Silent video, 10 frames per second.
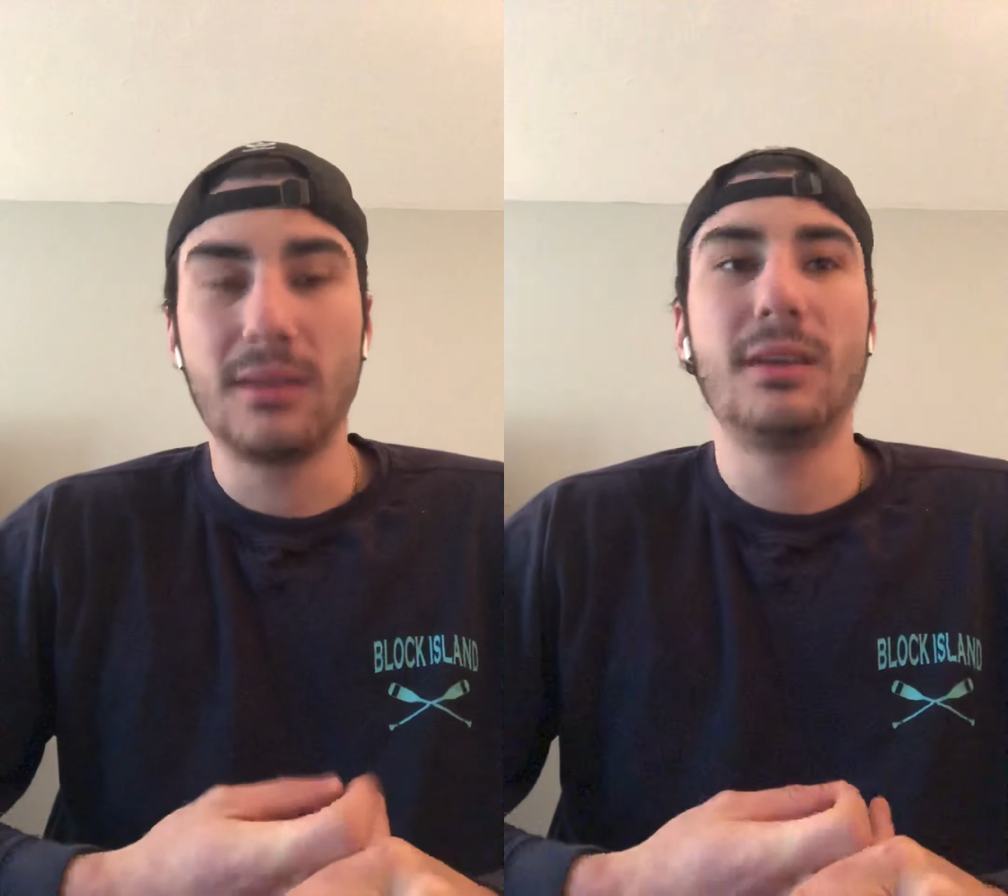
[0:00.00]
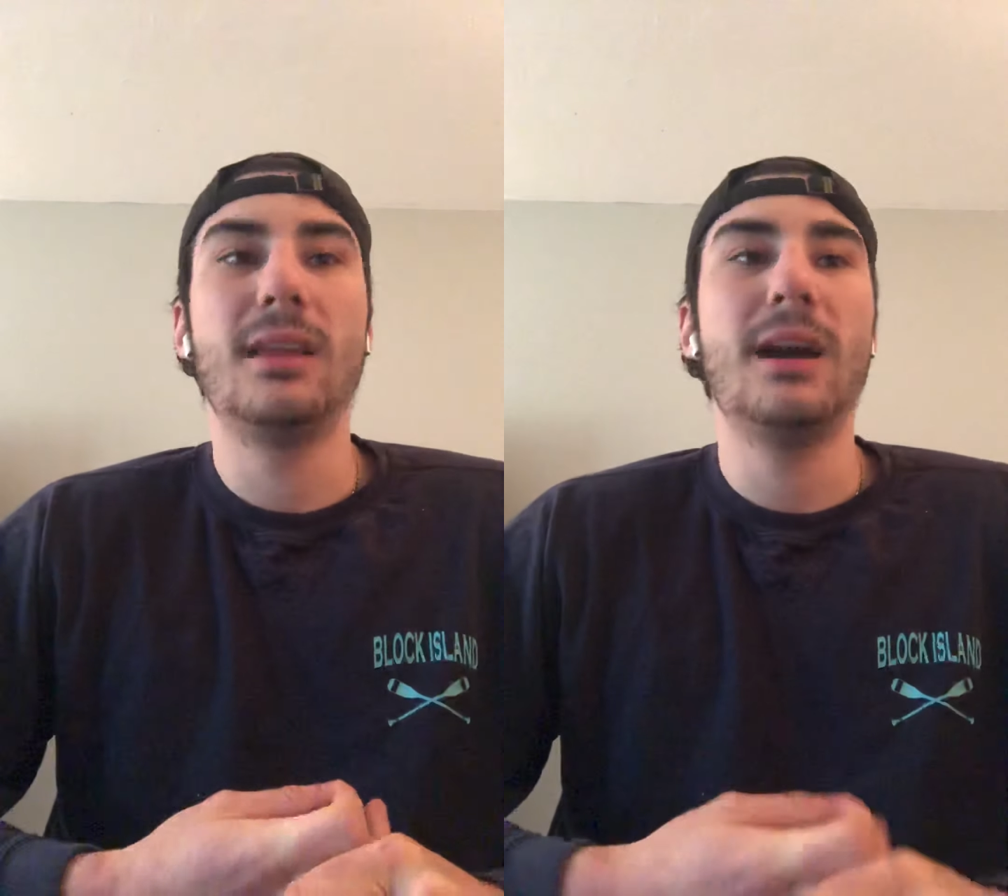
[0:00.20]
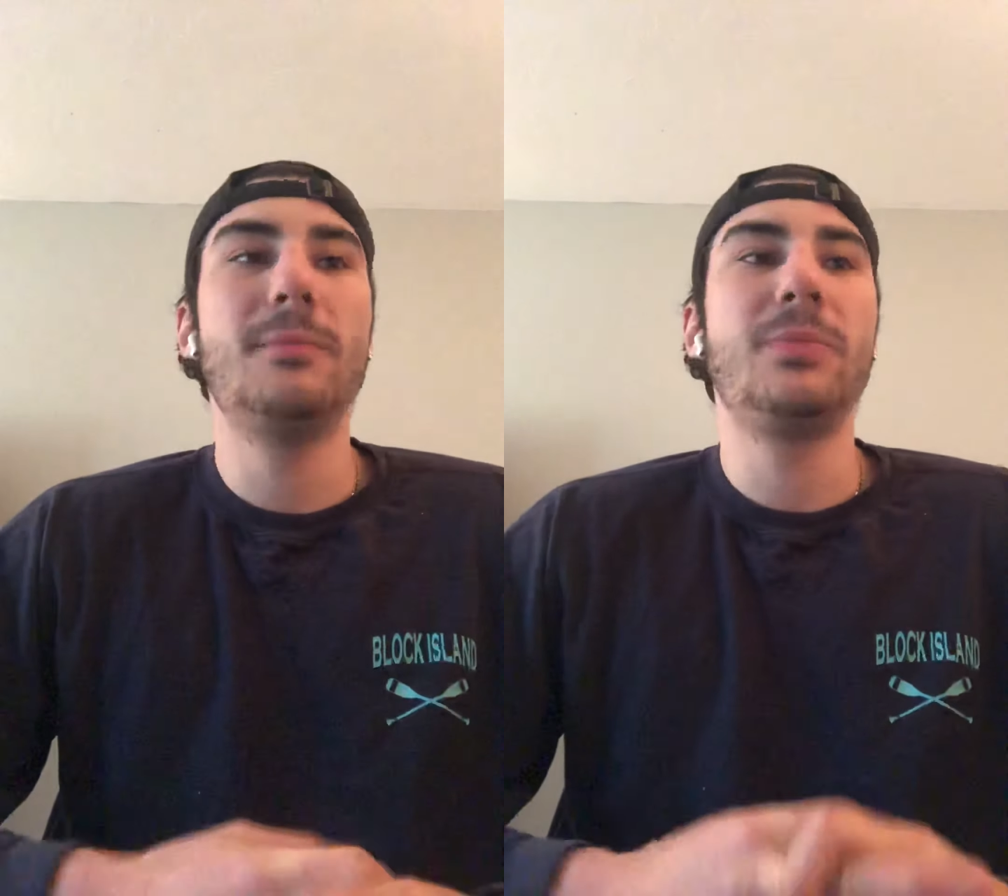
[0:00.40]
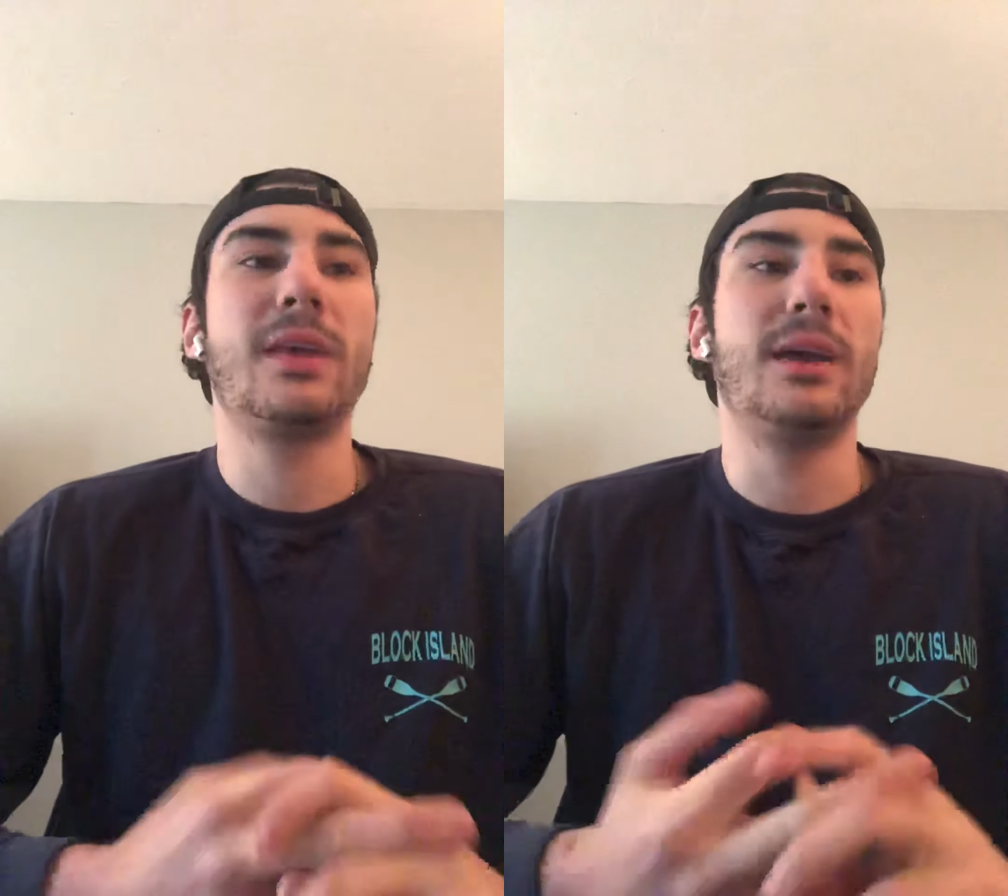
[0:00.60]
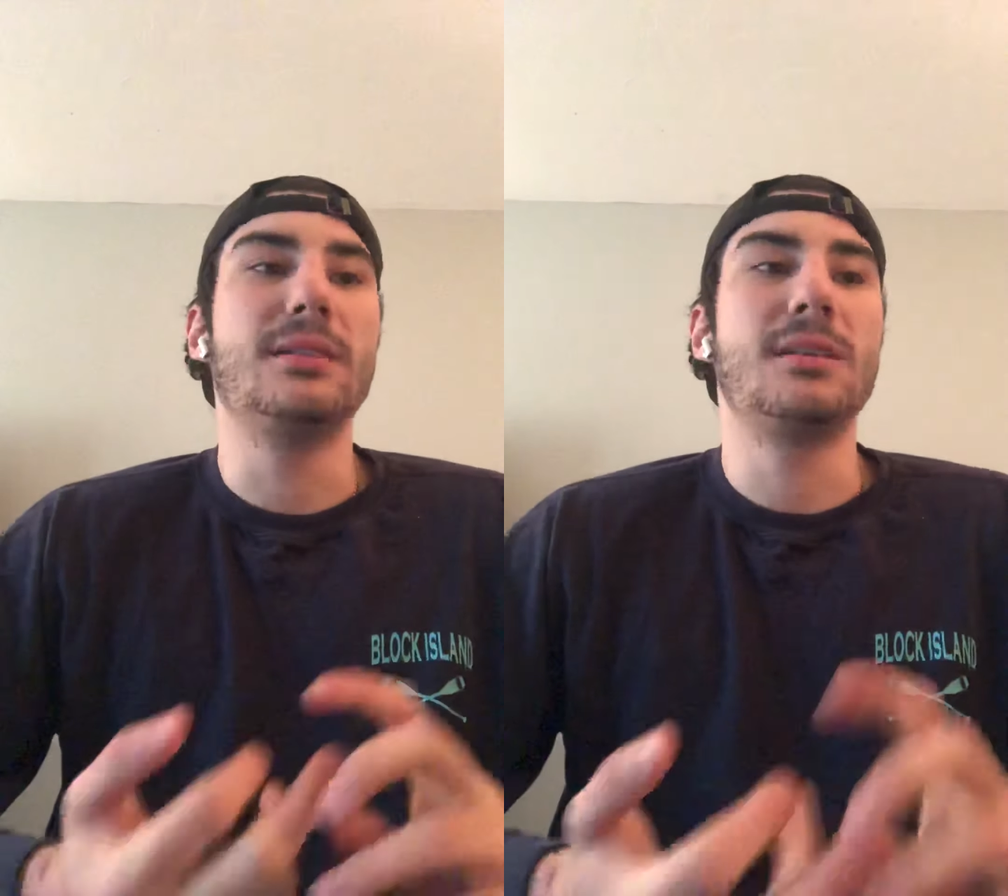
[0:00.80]
online.
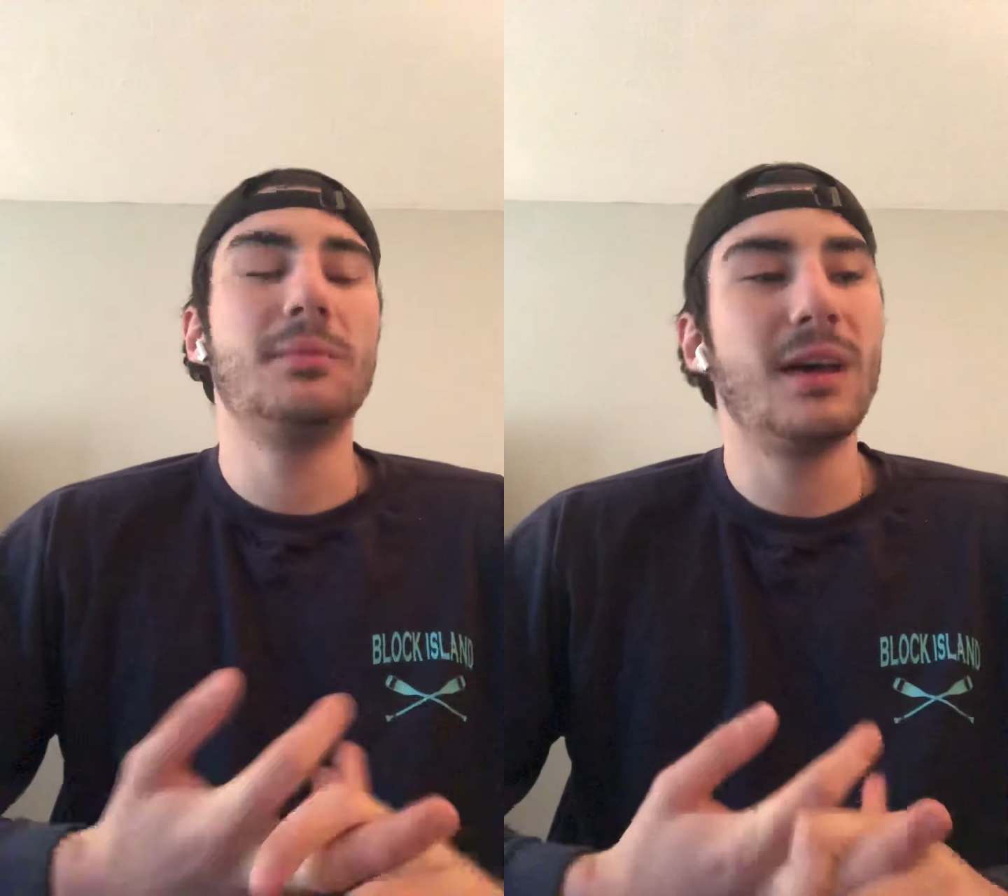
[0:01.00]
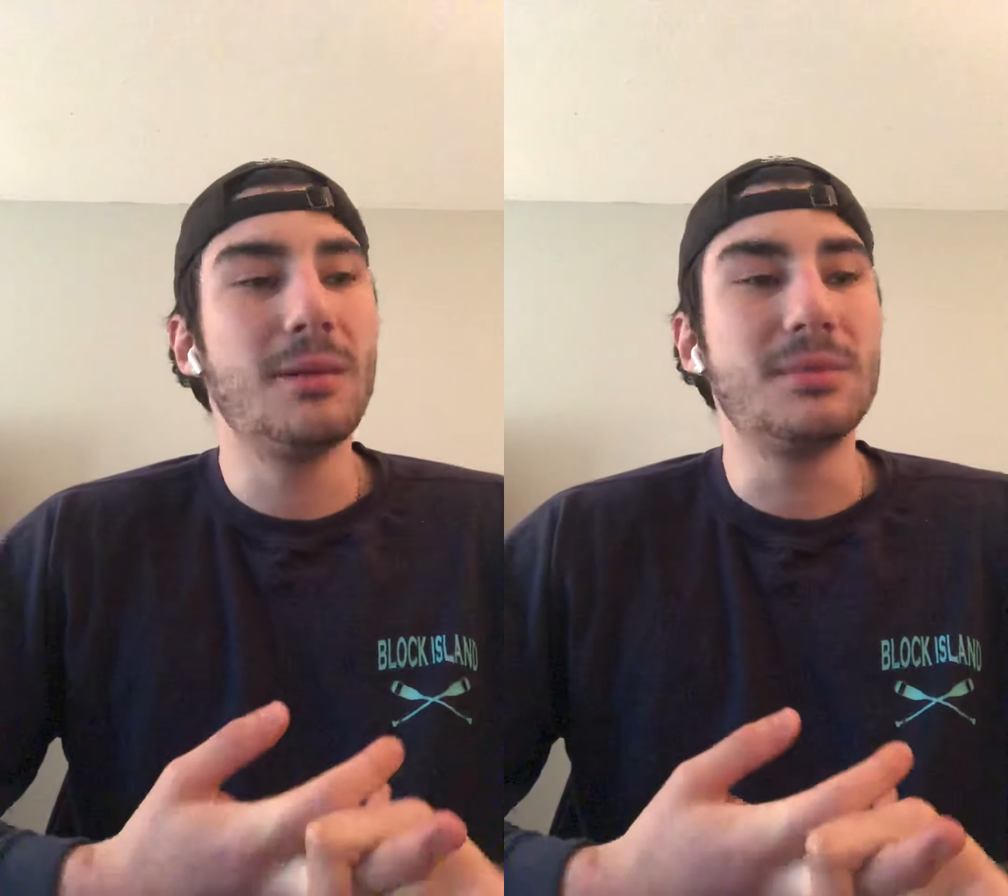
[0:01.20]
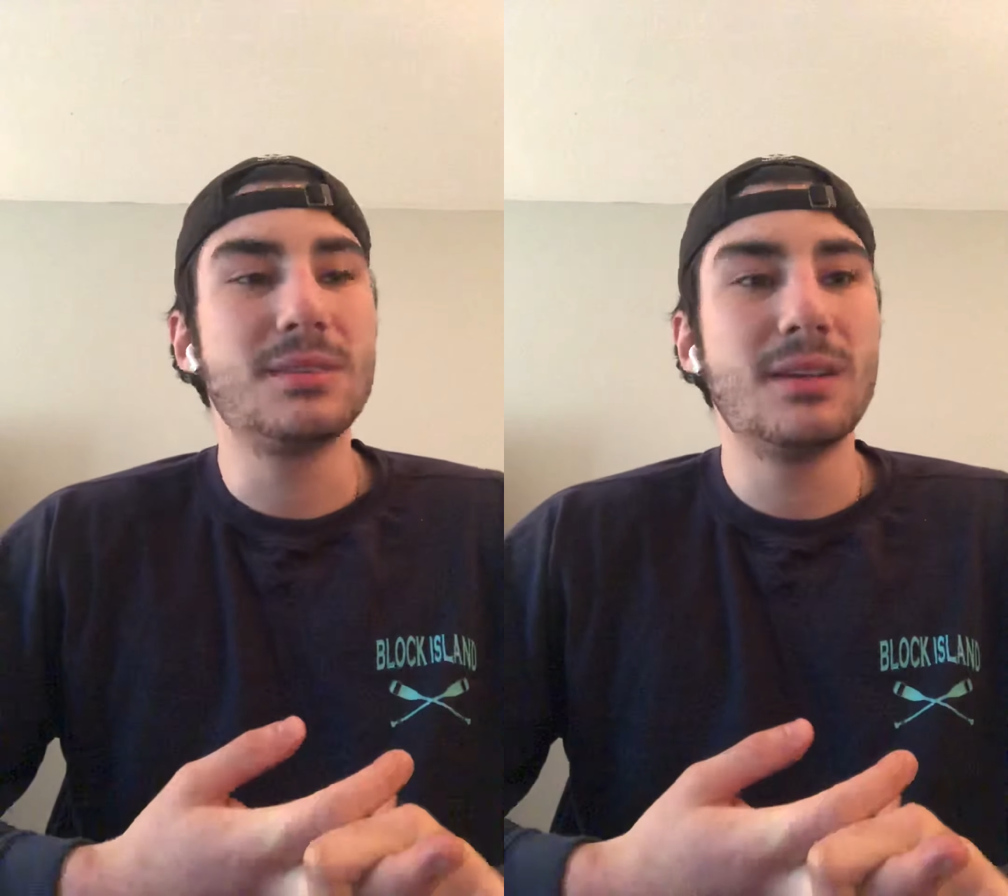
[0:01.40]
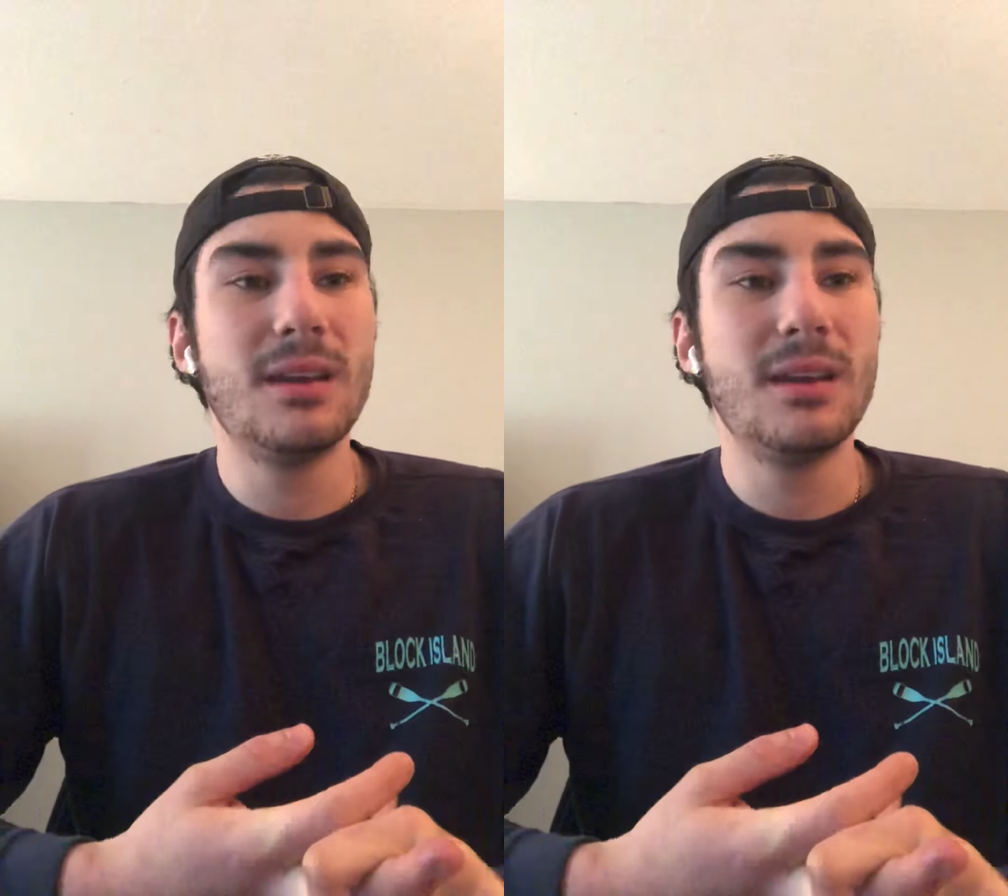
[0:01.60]
And sometimes